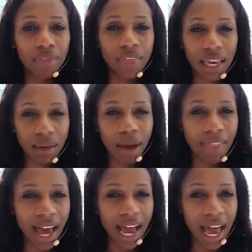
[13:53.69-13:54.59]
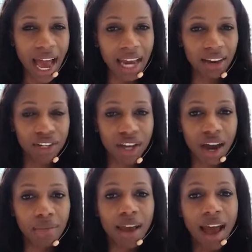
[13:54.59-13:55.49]
thinking about that ahead of
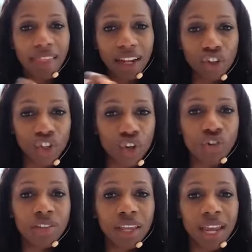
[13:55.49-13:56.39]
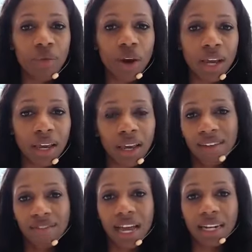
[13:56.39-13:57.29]
time, and then during the networking
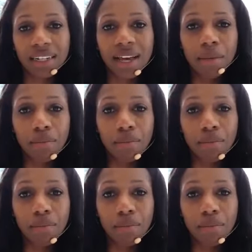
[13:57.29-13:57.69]
event,